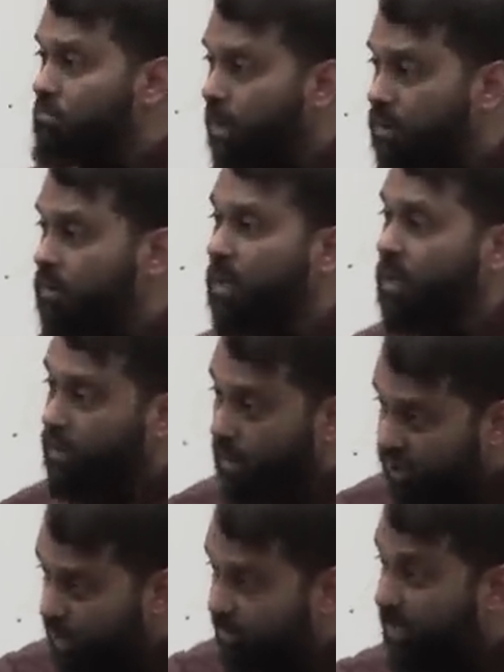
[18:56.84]
month,
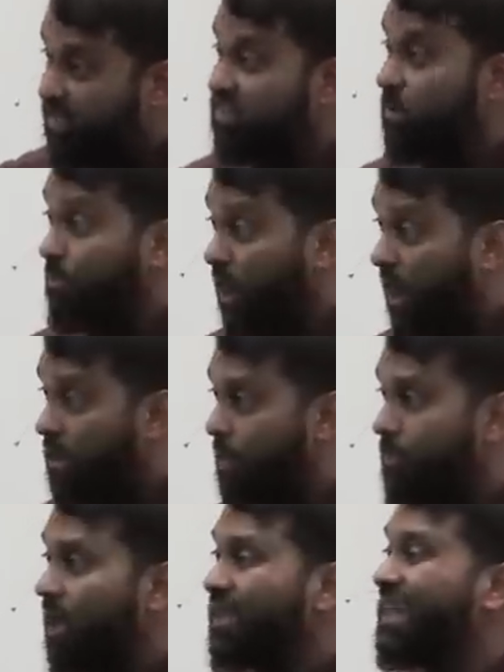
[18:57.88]
Yathrib can supply them.
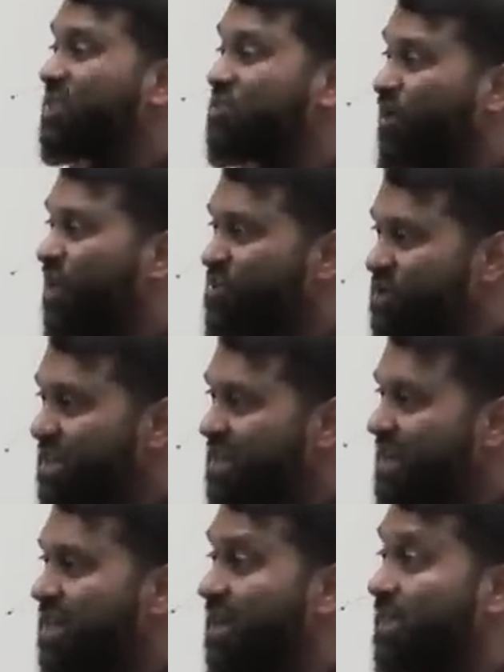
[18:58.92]
That's why you need
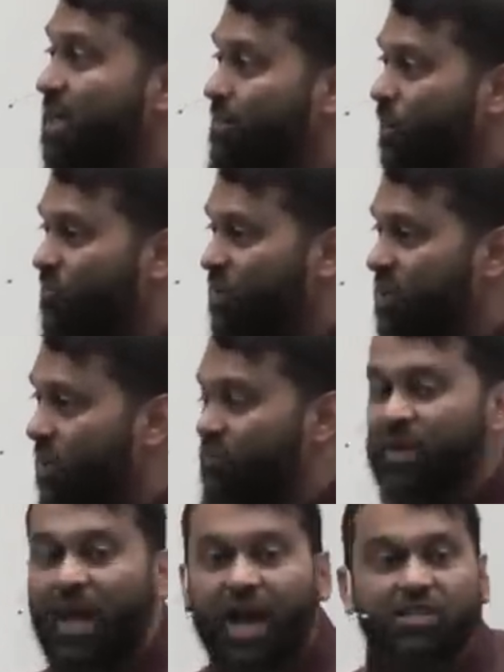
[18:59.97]
Yathrib over there.
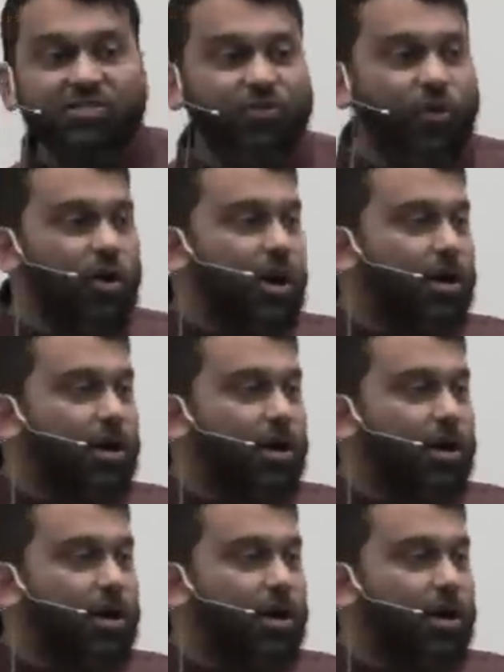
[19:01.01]
As for